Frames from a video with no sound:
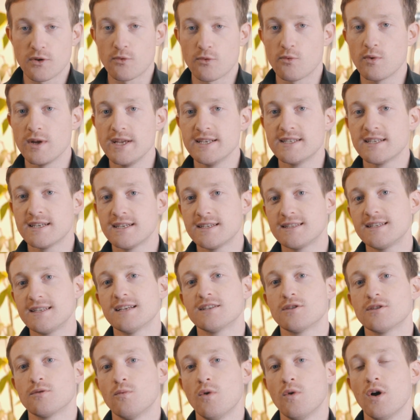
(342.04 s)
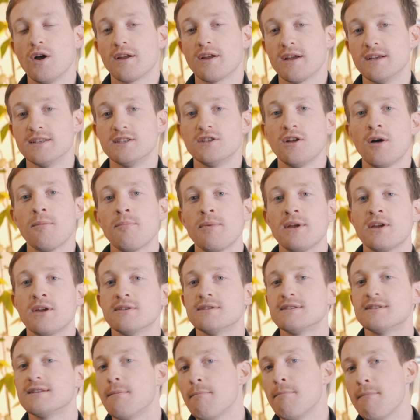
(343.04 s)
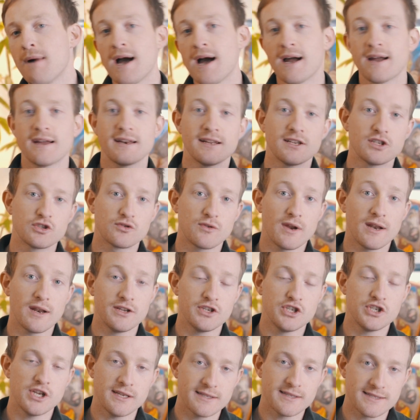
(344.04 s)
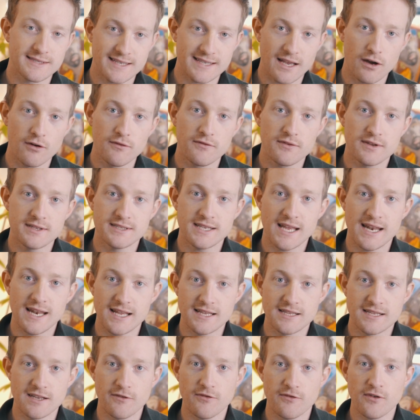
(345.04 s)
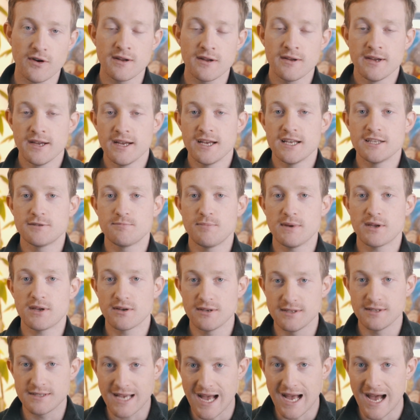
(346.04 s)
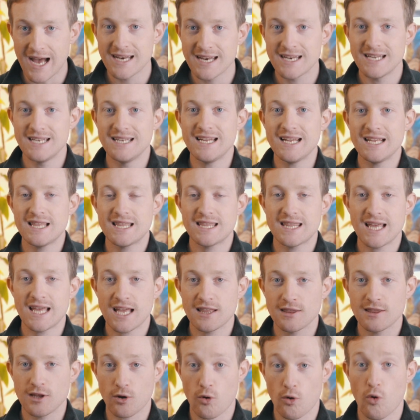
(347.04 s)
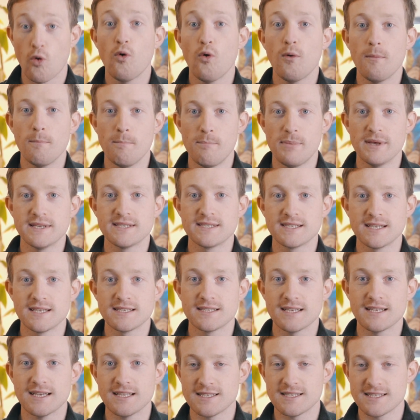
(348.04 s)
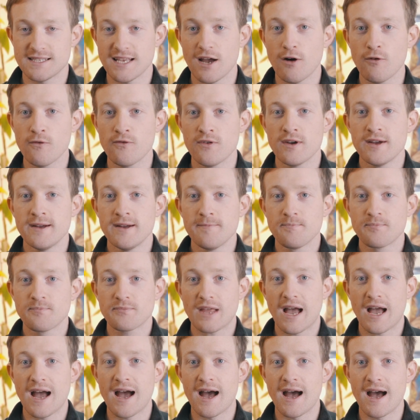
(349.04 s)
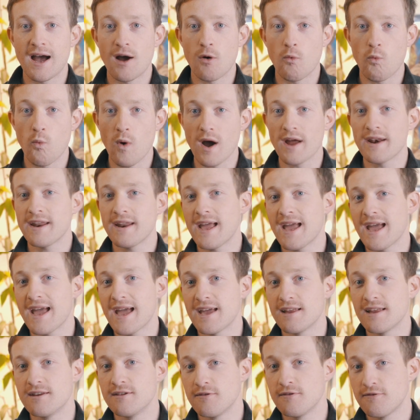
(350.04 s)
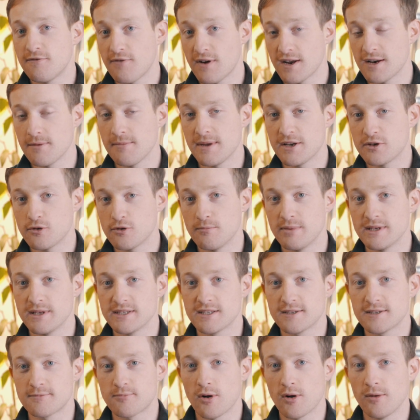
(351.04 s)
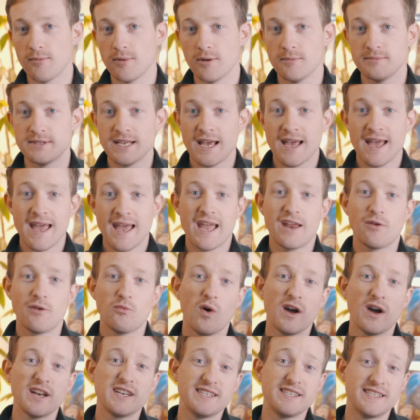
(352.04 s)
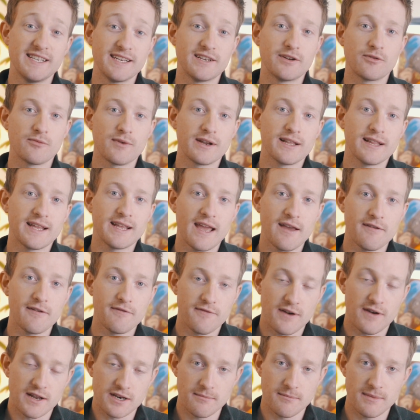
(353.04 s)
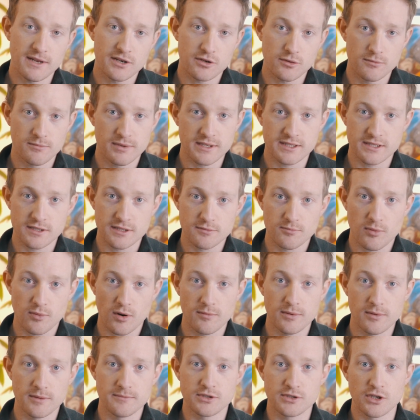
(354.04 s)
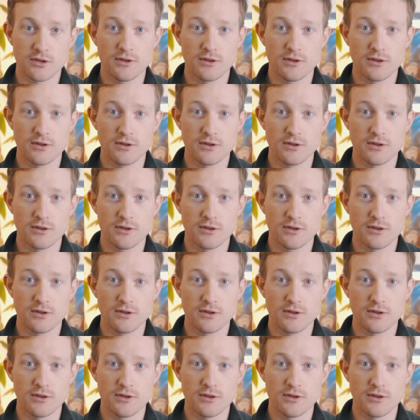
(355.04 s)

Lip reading: The reason it doesn't work is not because the marketing strategy itself is any different, it's because underneath that, the core business itself, one had fundamental business problems and one didn't really have fundamental business problems.